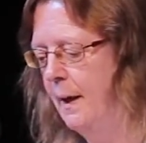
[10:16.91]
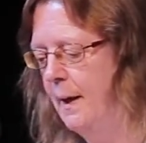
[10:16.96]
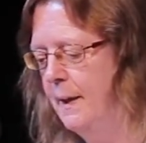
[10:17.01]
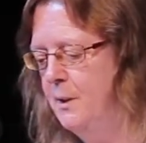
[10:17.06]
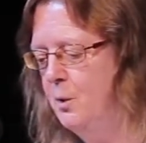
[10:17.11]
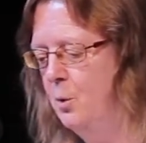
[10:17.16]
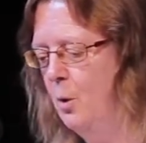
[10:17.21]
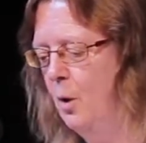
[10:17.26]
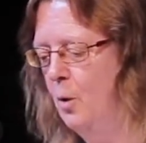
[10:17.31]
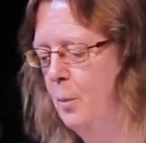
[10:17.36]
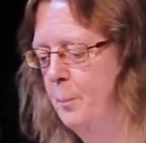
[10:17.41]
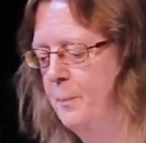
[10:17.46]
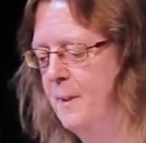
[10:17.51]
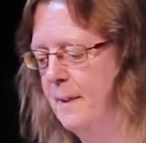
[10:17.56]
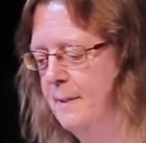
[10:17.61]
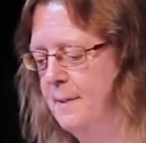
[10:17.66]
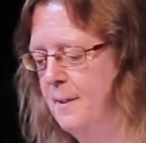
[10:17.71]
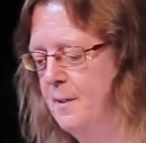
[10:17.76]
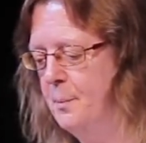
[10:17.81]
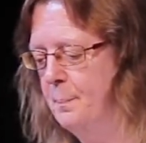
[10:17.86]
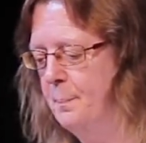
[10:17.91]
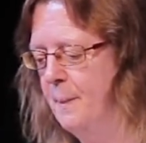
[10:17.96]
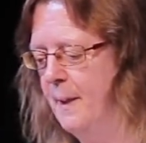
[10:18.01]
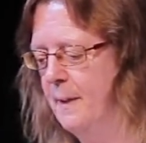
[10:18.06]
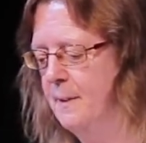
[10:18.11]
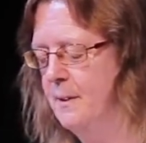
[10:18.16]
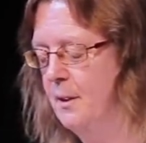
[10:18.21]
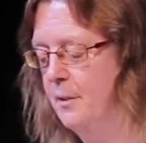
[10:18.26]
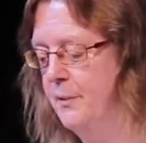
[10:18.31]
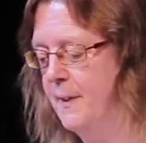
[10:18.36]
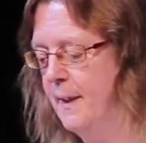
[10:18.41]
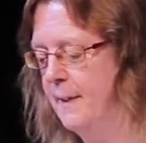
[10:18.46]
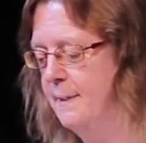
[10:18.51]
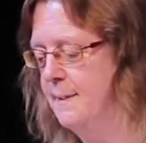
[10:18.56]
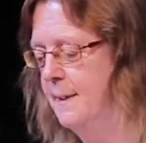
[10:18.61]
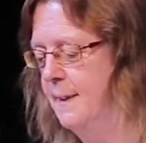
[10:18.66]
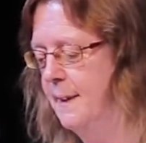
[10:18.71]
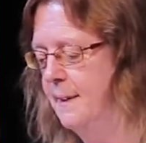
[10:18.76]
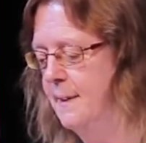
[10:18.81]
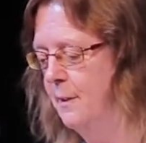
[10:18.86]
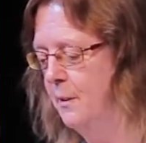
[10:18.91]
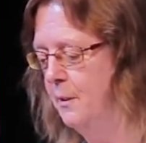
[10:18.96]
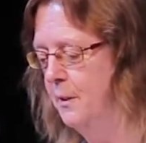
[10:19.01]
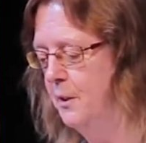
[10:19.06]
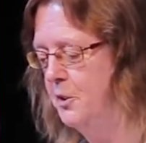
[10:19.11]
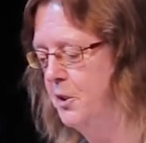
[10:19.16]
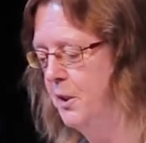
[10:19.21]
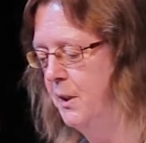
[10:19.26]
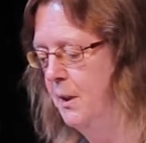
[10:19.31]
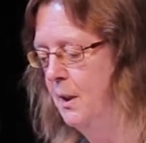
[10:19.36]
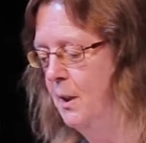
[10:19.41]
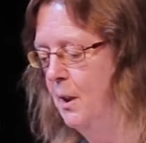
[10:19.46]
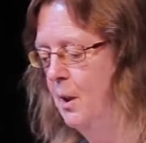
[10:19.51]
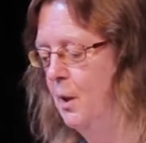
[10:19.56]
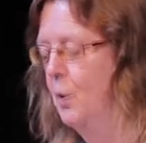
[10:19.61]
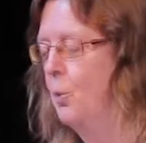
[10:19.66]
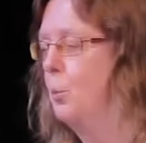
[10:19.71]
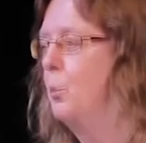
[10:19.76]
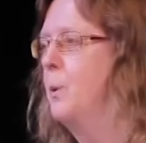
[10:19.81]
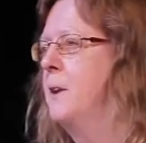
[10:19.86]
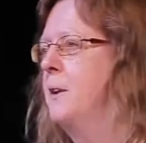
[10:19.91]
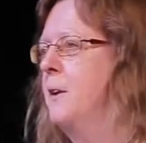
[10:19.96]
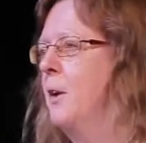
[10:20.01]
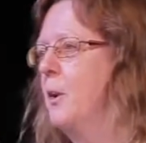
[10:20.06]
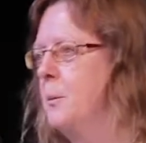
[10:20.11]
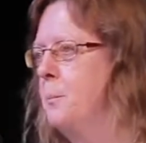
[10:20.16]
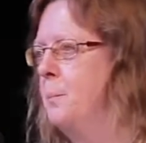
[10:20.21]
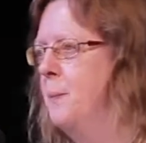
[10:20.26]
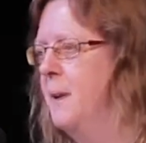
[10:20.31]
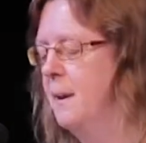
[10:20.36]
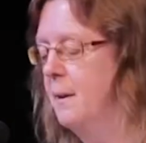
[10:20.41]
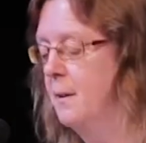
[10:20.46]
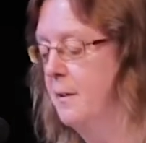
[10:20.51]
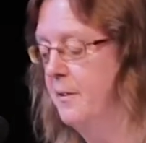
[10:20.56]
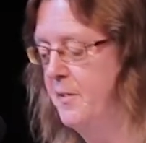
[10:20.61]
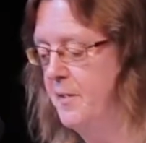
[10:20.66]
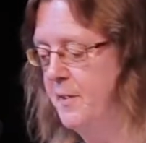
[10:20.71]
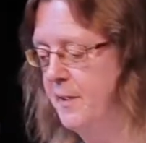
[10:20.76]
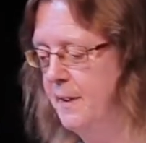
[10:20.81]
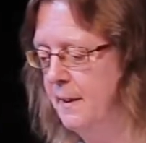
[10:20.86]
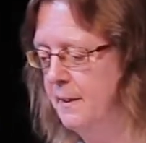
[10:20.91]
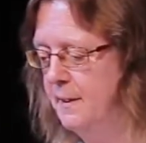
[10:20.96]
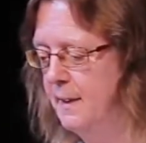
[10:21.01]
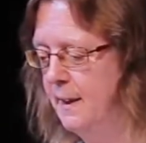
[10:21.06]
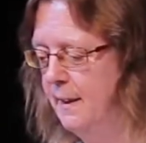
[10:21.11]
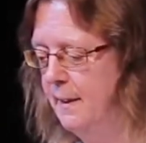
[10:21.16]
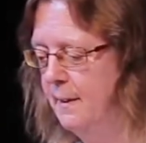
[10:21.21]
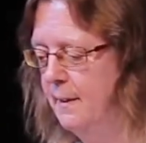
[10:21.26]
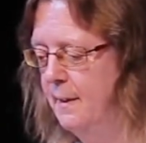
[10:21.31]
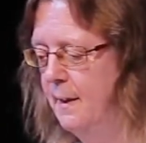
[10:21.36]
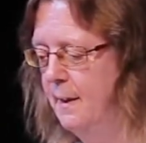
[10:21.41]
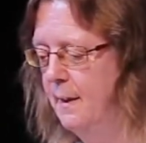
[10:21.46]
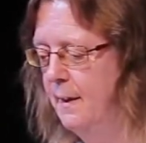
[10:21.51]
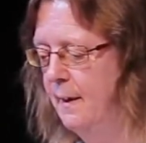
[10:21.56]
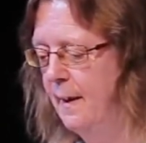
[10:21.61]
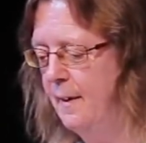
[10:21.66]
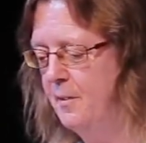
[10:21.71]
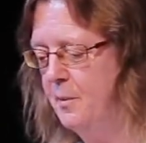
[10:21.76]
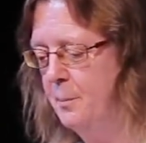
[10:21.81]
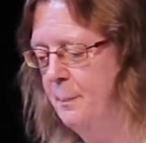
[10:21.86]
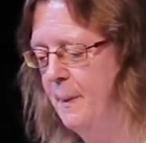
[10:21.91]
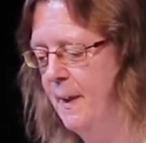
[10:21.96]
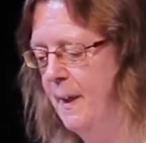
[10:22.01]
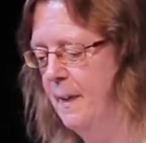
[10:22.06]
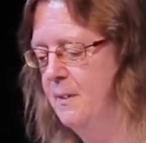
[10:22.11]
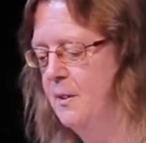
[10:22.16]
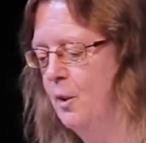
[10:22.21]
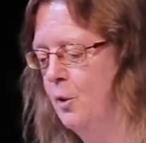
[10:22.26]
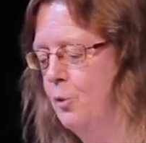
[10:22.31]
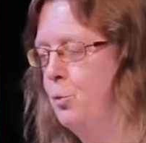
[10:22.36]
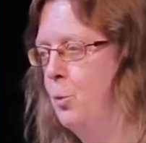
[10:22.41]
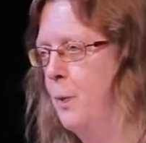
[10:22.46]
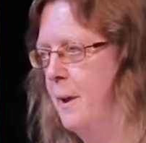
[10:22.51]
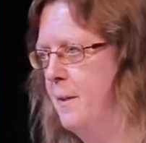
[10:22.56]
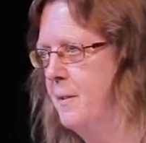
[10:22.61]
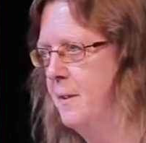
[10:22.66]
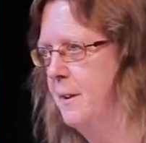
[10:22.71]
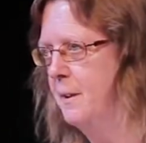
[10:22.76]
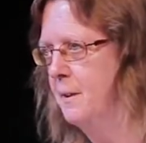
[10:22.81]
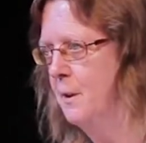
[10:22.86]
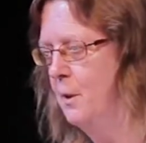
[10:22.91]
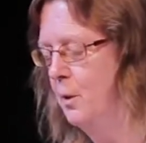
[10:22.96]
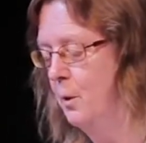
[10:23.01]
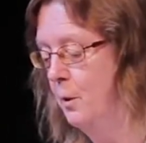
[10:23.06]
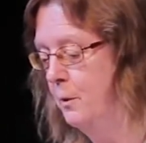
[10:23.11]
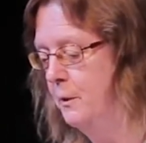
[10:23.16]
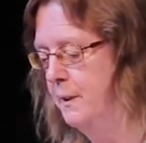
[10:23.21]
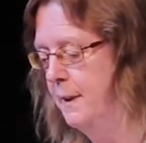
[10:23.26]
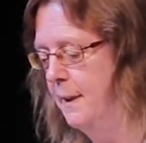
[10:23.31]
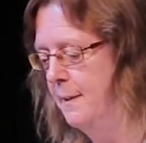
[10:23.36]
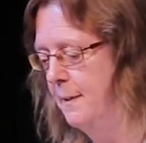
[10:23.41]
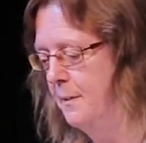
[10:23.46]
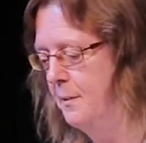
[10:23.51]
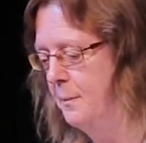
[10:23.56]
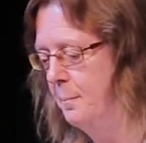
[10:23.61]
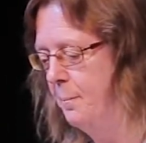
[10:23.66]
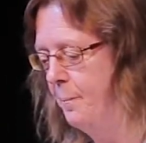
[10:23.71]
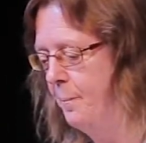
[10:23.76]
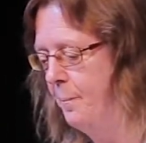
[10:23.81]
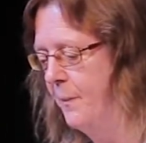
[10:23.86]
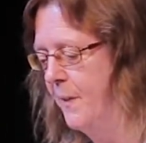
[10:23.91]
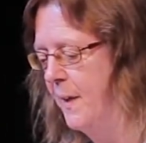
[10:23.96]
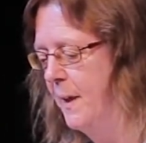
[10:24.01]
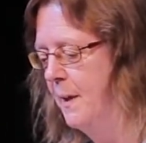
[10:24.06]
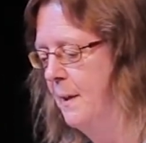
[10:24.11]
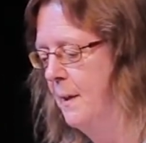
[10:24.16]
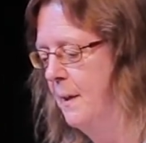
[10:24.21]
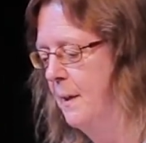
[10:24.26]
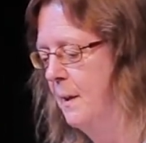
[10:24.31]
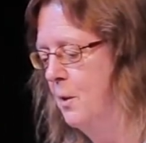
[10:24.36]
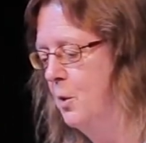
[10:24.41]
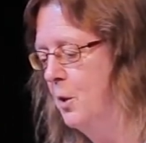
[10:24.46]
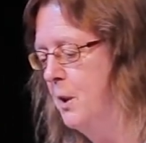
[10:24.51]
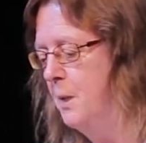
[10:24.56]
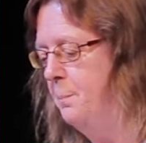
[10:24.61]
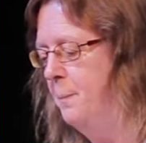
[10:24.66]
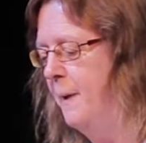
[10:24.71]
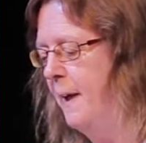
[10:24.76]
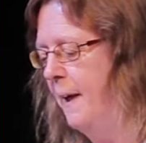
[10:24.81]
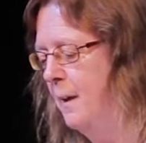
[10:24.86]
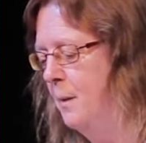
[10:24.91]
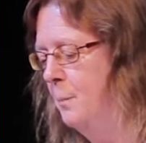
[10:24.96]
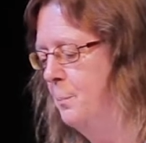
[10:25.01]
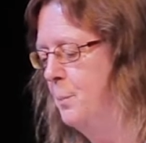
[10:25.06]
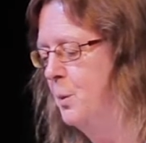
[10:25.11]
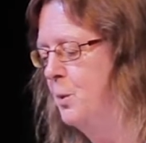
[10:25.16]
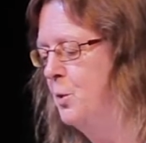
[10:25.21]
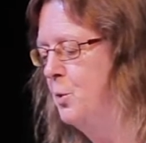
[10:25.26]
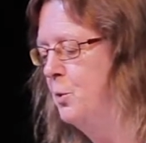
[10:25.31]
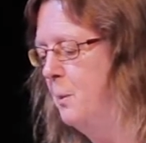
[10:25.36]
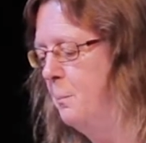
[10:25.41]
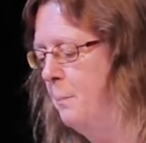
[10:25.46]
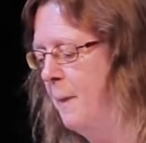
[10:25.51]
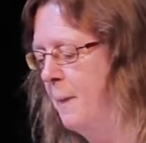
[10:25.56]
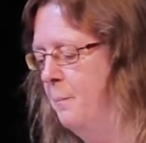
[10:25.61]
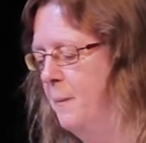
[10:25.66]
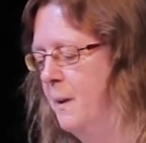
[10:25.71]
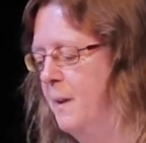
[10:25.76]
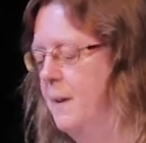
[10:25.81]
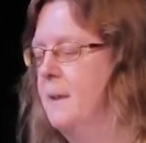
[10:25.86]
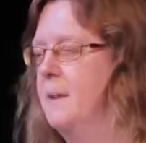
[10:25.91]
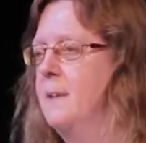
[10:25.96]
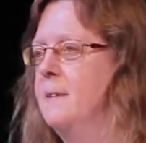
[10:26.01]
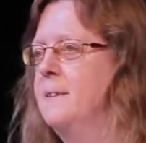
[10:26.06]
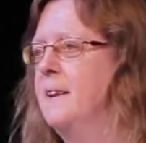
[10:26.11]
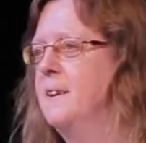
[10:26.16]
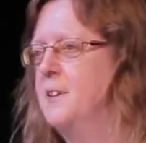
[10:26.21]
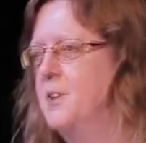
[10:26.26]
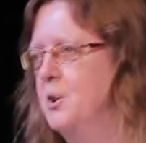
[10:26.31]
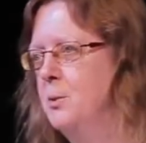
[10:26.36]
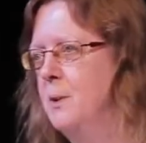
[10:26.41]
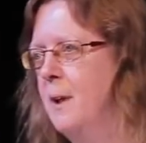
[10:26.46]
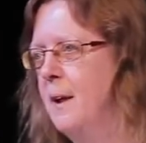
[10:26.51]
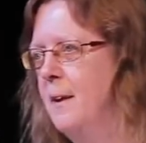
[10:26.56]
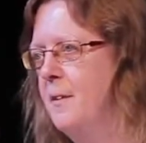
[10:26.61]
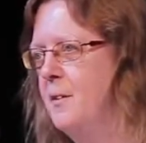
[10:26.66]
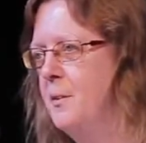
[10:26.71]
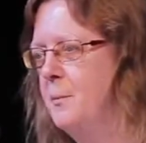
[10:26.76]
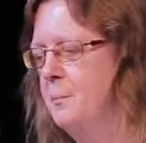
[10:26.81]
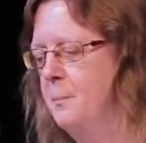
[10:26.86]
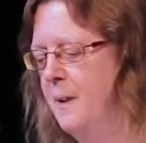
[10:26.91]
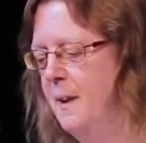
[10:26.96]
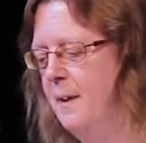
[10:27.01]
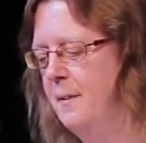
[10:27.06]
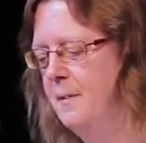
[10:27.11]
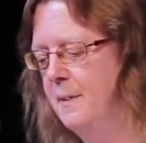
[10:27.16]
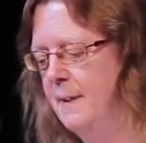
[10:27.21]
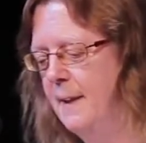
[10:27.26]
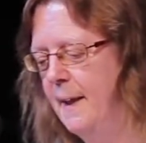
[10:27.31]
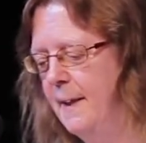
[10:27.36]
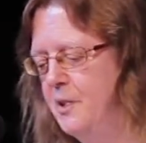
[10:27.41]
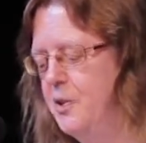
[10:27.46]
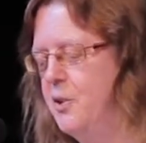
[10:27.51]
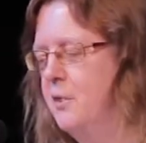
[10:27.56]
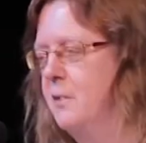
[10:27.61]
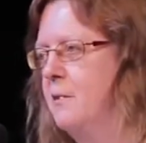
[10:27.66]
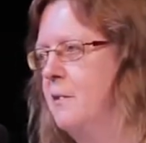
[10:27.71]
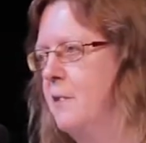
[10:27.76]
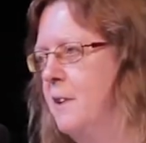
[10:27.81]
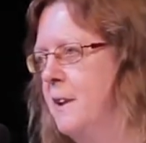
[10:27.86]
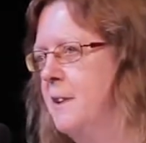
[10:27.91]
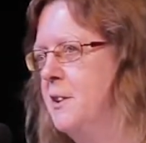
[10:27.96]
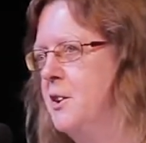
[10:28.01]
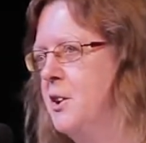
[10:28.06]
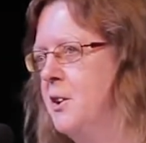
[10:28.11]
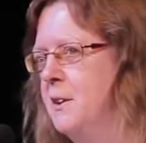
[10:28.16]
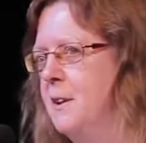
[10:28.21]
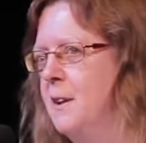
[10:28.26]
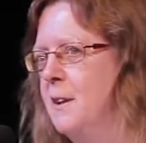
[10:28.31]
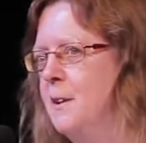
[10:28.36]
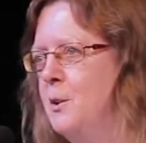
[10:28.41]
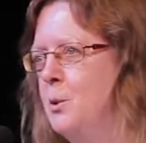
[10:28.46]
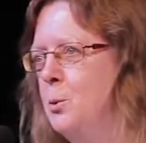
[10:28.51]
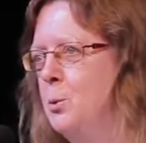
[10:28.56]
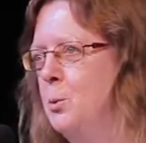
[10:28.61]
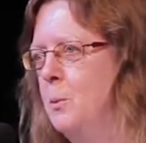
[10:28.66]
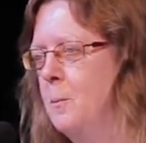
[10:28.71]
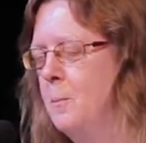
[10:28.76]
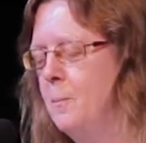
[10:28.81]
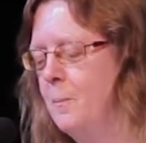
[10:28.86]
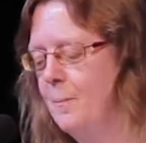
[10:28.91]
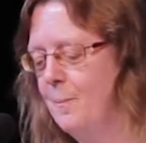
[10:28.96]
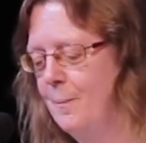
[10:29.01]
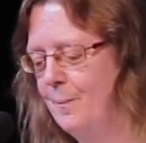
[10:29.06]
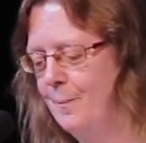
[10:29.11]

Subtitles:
I do hope that this part of Catholic theology will not be considered here as a part of Western colonialism. Could it be helpful to remember that Judaism is an Asian religion too?